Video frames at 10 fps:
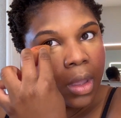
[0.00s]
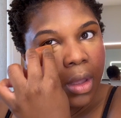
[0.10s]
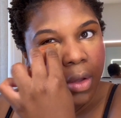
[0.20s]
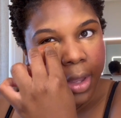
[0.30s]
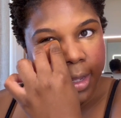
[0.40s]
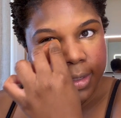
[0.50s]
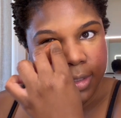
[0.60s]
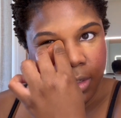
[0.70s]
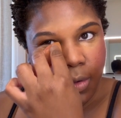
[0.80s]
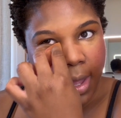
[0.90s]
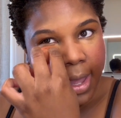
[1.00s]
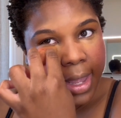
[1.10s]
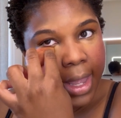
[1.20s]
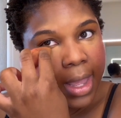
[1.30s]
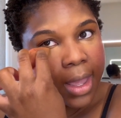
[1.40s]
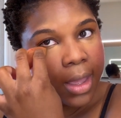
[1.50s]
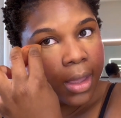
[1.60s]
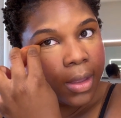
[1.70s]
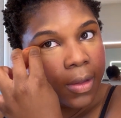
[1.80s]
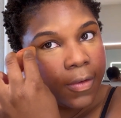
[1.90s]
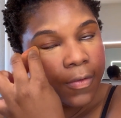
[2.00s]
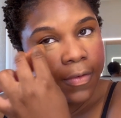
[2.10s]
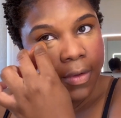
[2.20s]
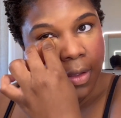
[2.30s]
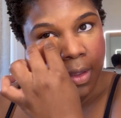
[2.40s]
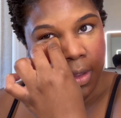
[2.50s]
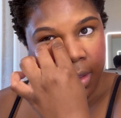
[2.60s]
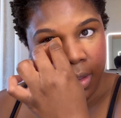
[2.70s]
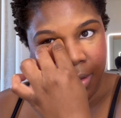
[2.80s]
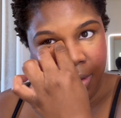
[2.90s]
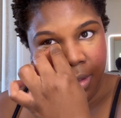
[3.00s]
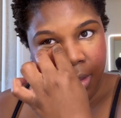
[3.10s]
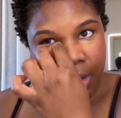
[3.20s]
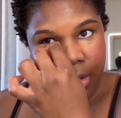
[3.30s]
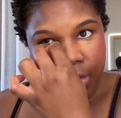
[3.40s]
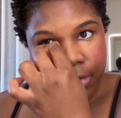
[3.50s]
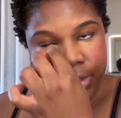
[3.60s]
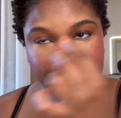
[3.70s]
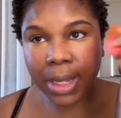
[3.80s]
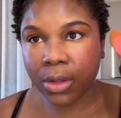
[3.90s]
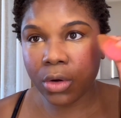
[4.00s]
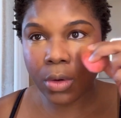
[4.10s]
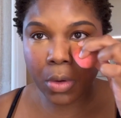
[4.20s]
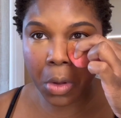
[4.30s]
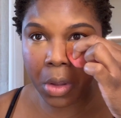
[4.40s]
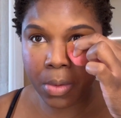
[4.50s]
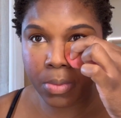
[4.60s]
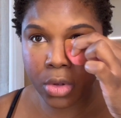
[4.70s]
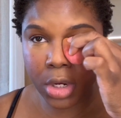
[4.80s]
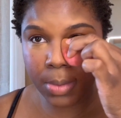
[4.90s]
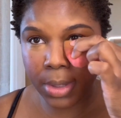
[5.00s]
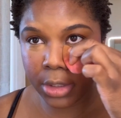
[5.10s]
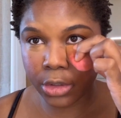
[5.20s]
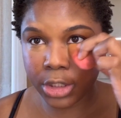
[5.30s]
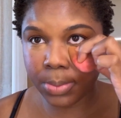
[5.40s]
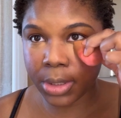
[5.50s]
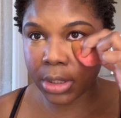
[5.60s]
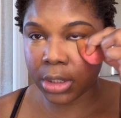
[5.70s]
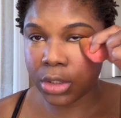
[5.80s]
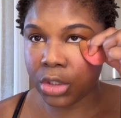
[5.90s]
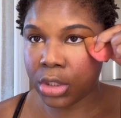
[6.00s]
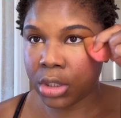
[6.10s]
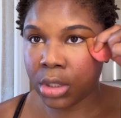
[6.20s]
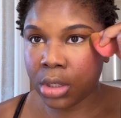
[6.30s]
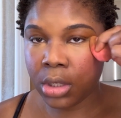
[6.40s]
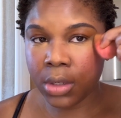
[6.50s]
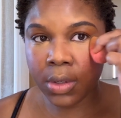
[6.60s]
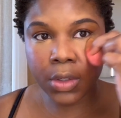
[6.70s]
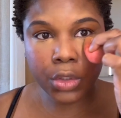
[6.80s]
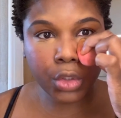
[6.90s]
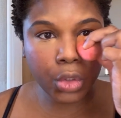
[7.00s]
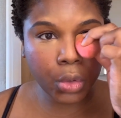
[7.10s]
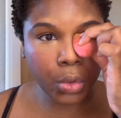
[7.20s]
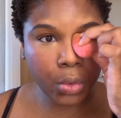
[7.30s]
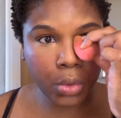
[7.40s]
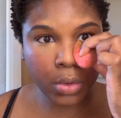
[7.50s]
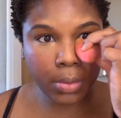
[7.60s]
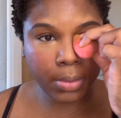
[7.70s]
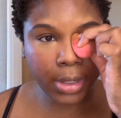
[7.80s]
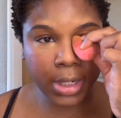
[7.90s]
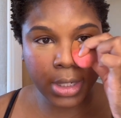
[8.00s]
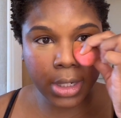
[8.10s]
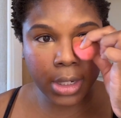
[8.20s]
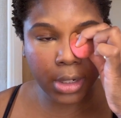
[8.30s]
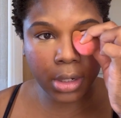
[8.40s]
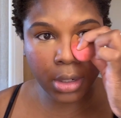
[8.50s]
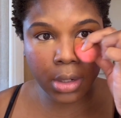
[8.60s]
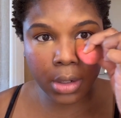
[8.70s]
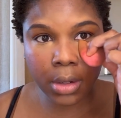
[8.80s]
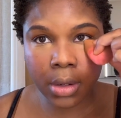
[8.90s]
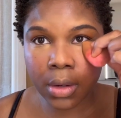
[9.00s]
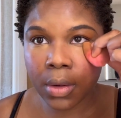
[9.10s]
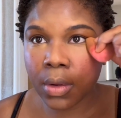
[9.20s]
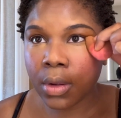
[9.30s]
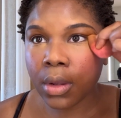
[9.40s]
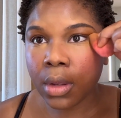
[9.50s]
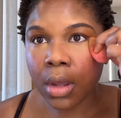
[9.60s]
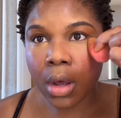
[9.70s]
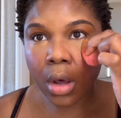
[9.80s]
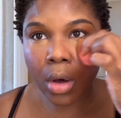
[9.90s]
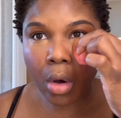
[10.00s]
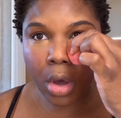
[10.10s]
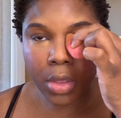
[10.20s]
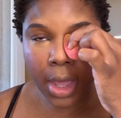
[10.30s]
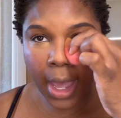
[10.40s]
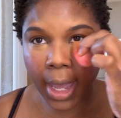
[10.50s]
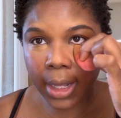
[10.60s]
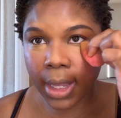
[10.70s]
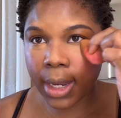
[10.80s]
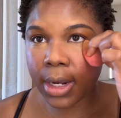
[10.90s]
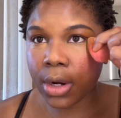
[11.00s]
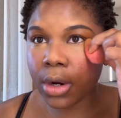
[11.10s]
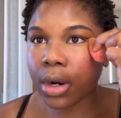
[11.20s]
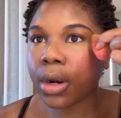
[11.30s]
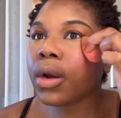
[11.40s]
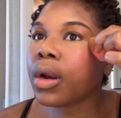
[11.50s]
Okay, so I have used my little beauty blender sponge to blend in all the highlighter,